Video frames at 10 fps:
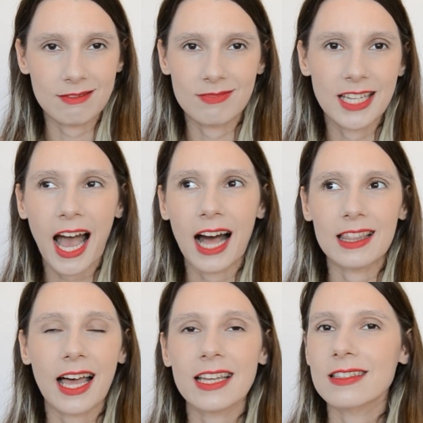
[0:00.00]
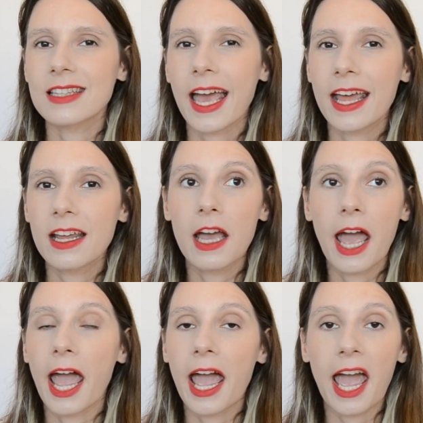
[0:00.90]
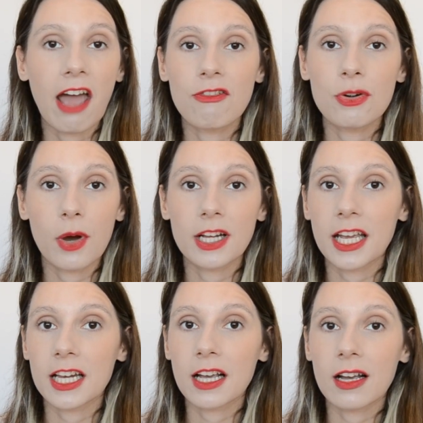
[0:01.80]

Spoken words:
yeah, I like that everyone can